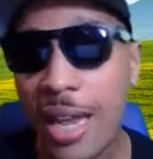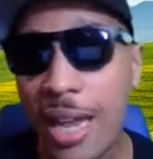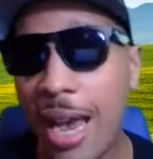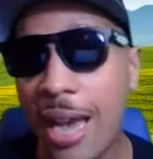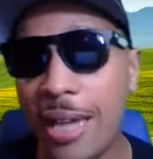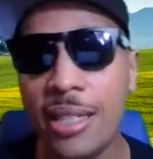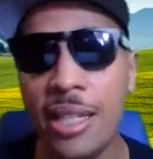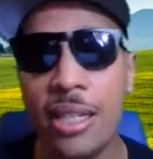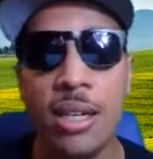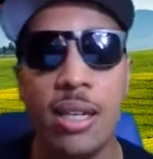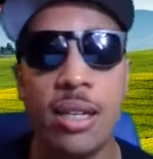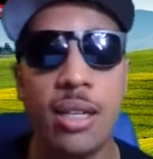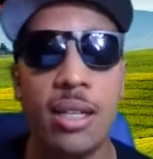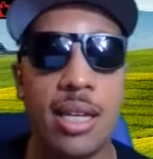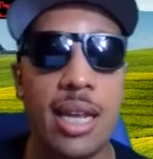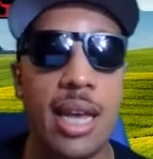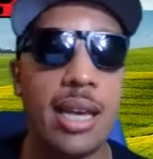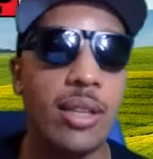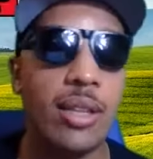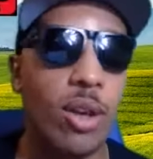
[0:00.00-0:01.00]
At the end of the
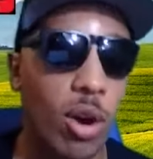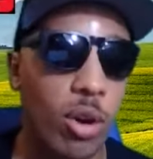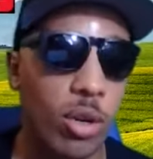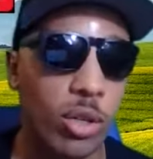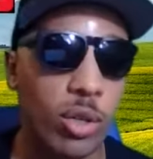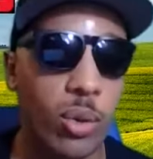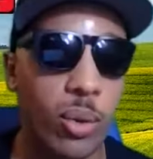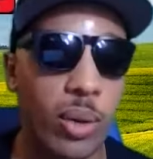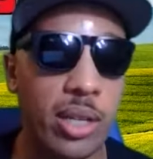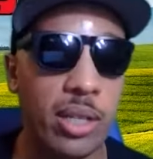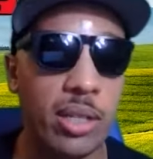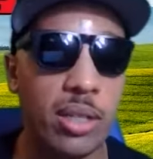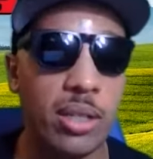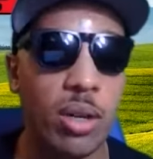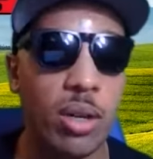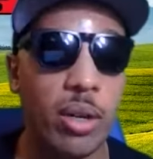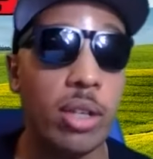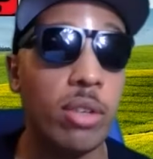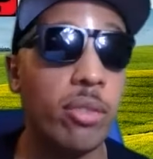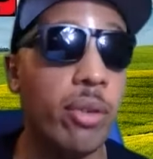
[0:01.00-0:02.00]
day, the article ended
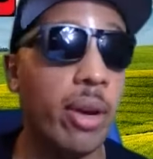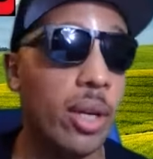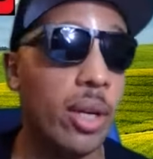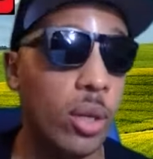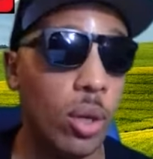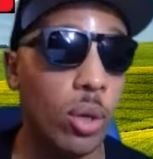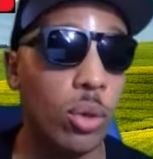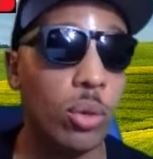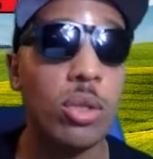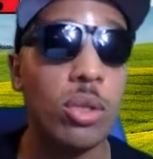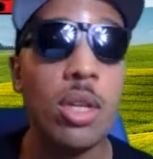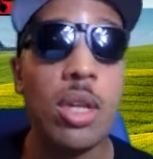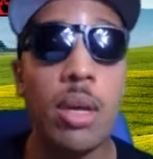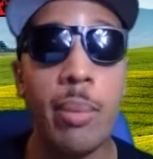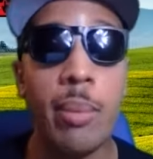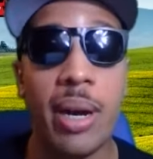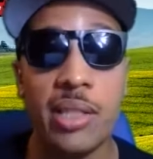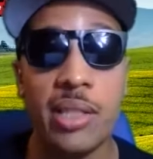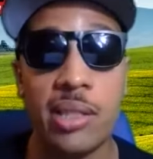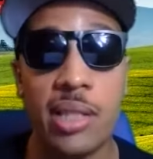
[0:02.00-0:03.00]
on a great note
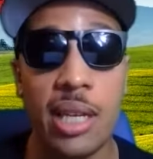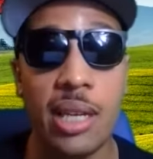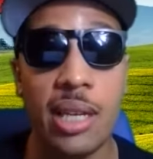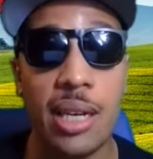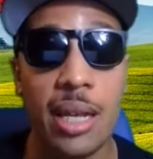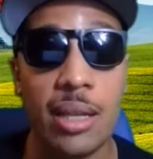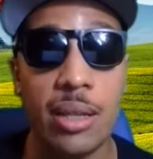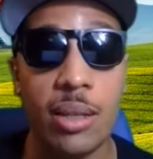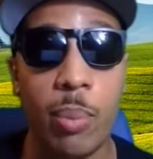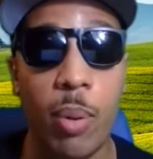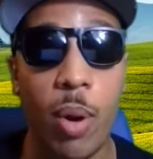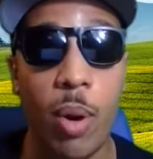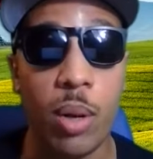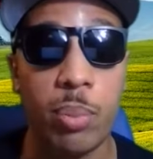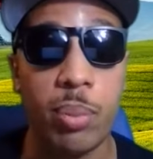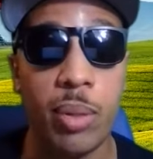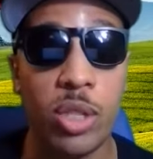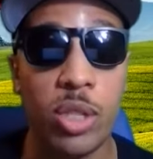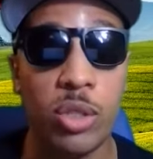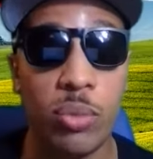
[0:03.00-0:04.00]
by stating that the Park
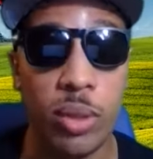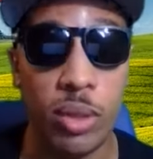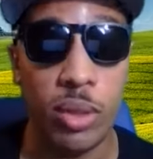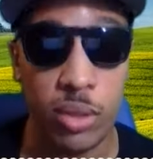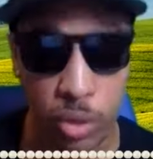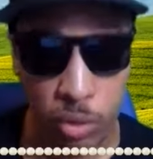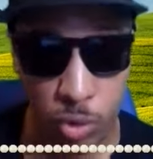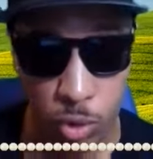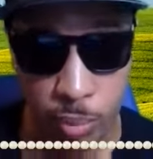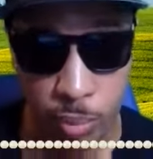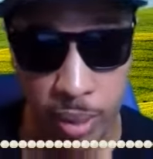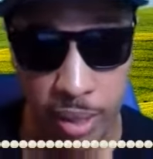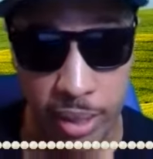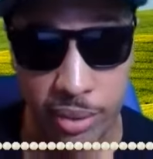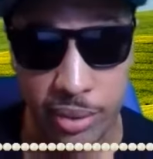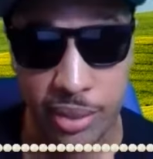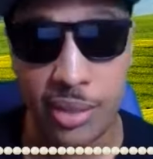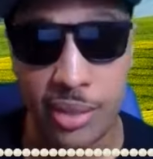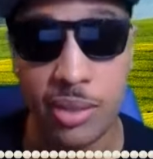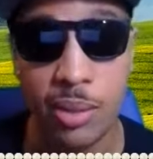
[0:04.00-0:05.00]
Place Realty Group
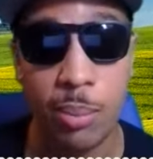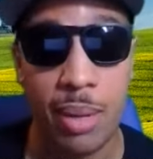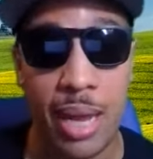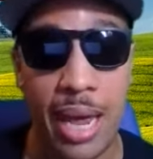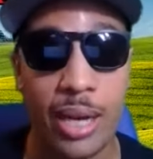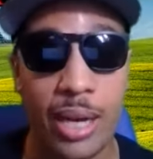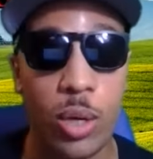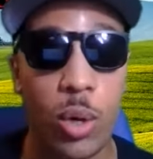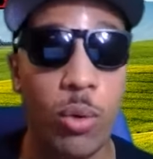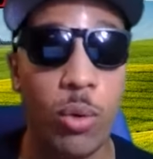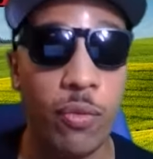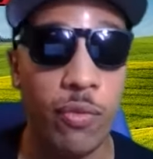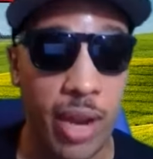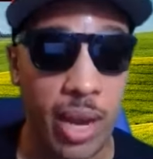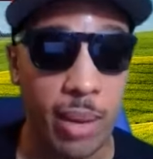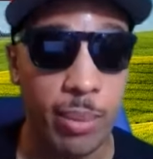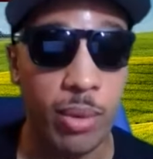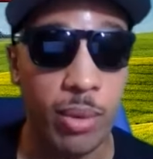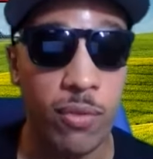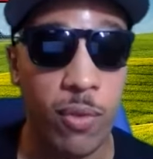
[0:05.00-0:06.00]
LLC is a Black-owned,
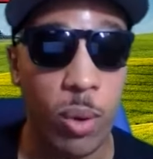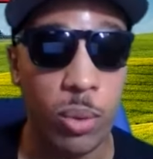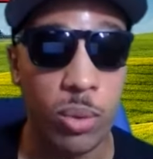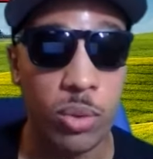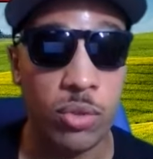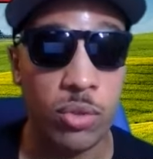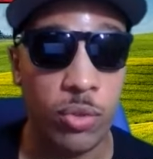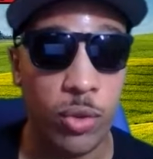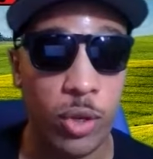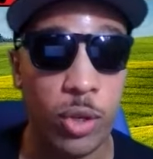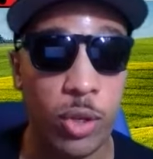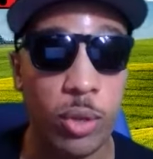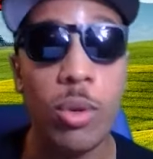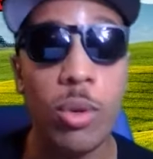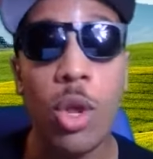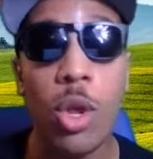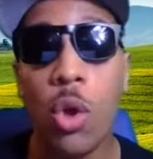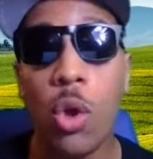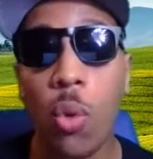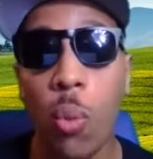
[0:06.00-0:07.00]
family-focused firm
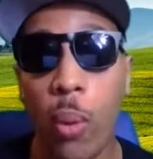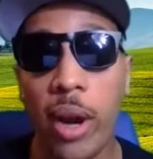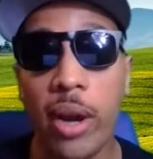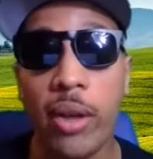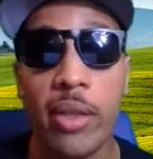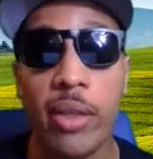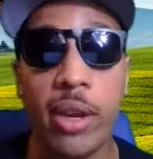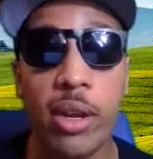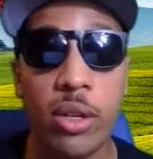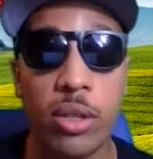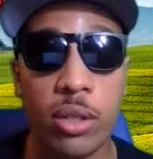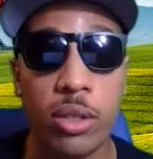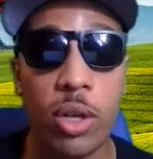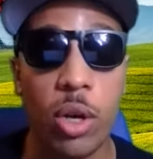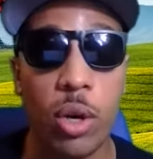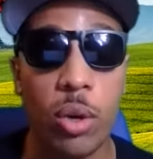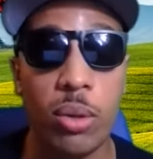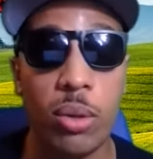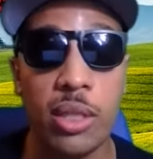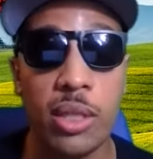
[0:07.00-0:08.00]
where their
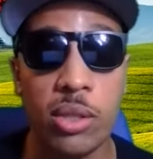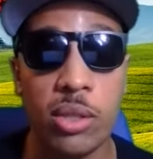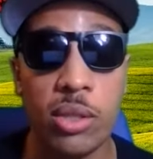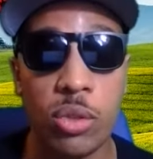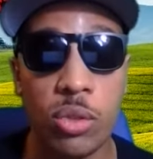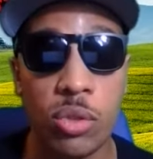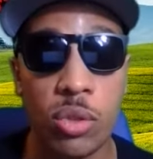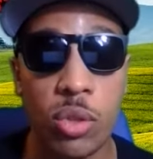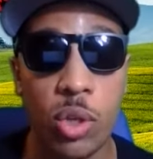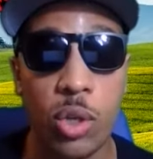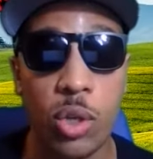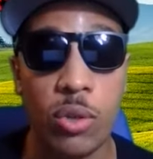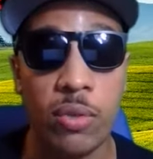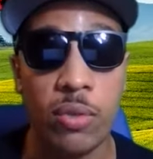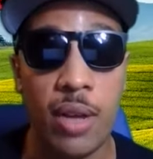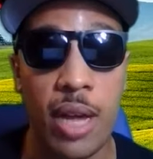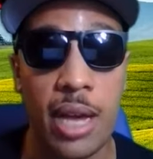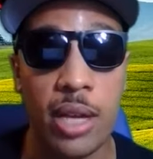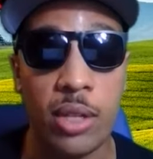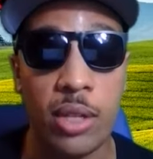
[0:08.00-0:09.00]
goal is to serve
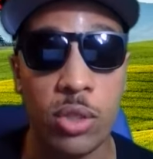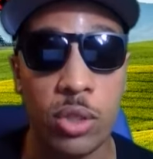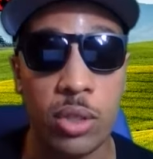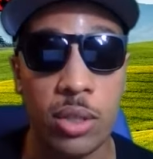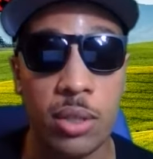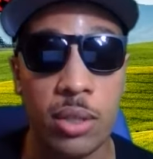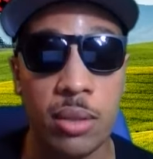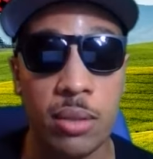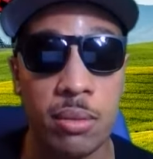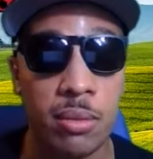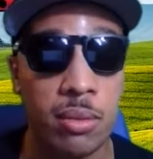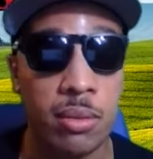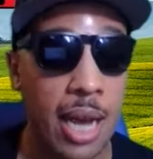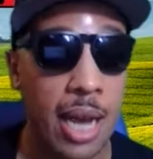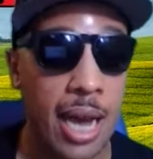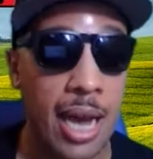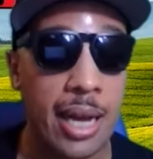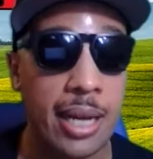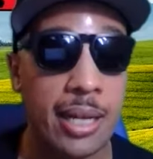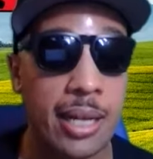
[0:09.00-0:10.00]
as your
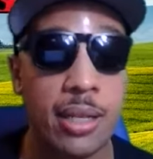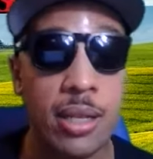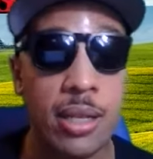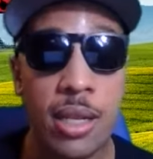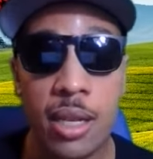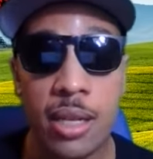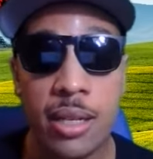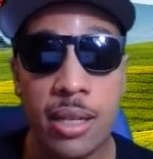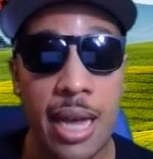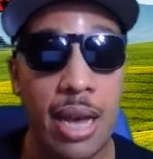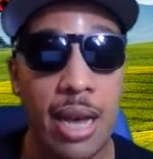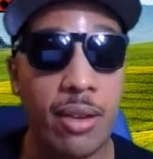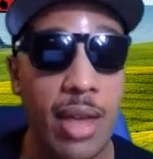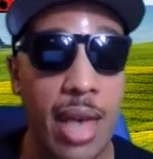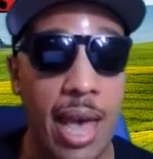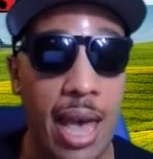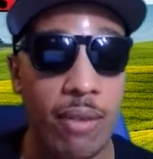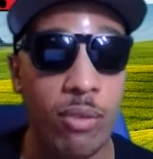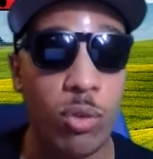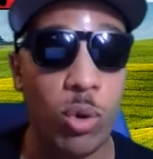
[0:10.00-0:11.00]
guide down
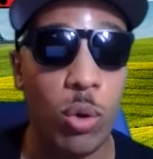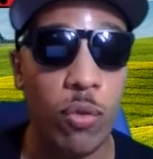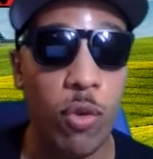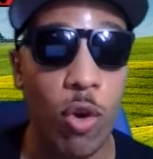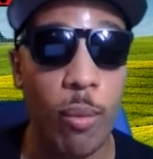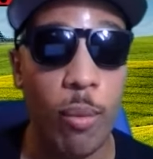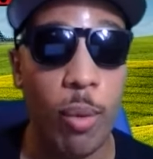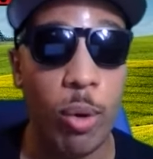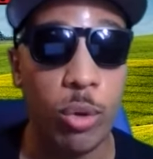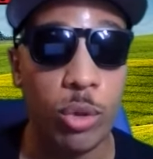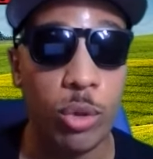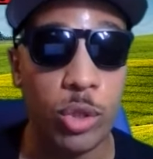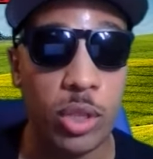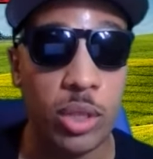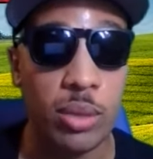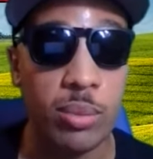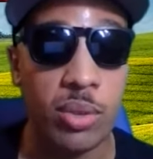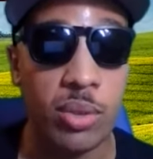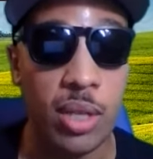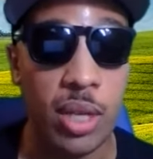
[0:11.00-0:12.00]
the avenue of home
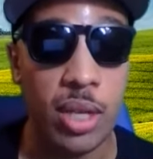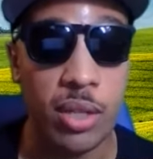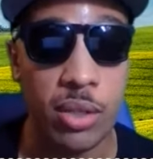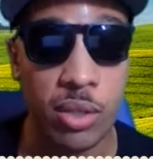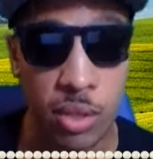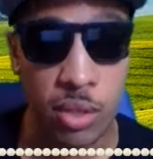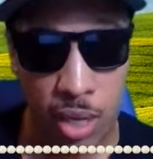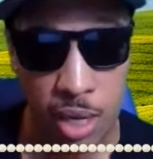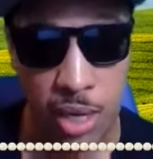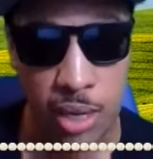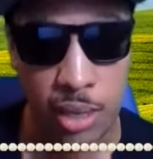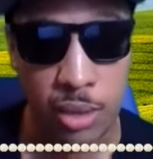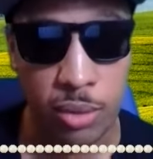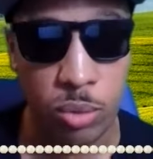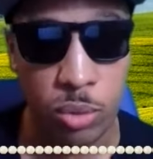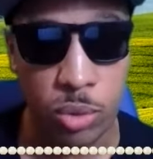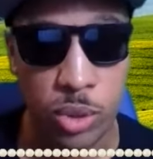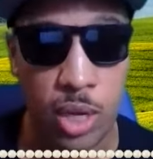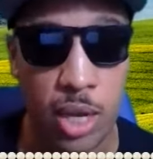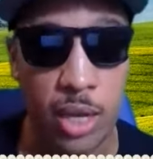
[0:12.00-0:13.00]
ownership, says uh,
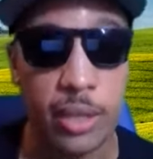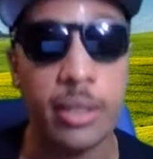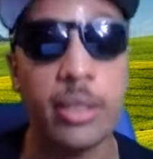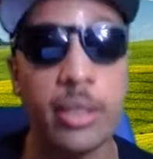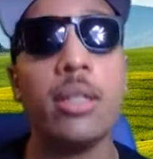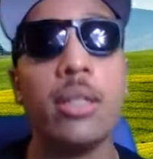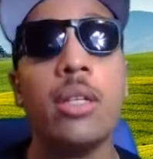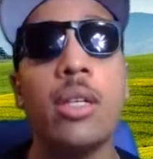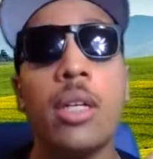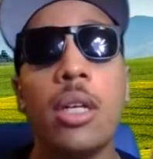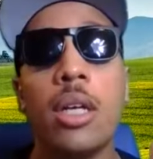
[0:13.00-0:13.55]
Roshanda.